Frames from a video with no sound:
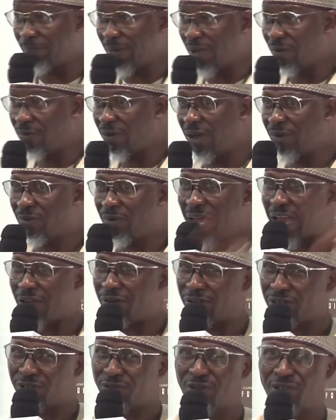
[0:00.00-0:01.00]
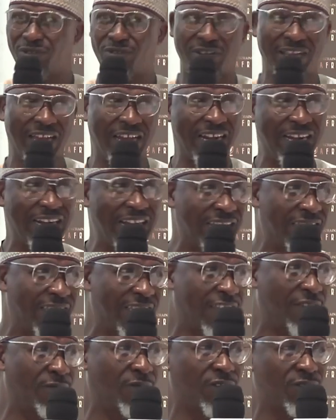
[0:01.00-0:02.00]
a plane when I was going to Canada. I
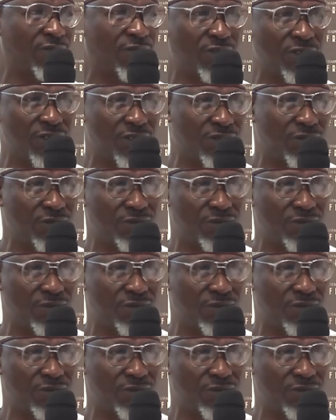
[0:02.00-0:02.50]
think he was going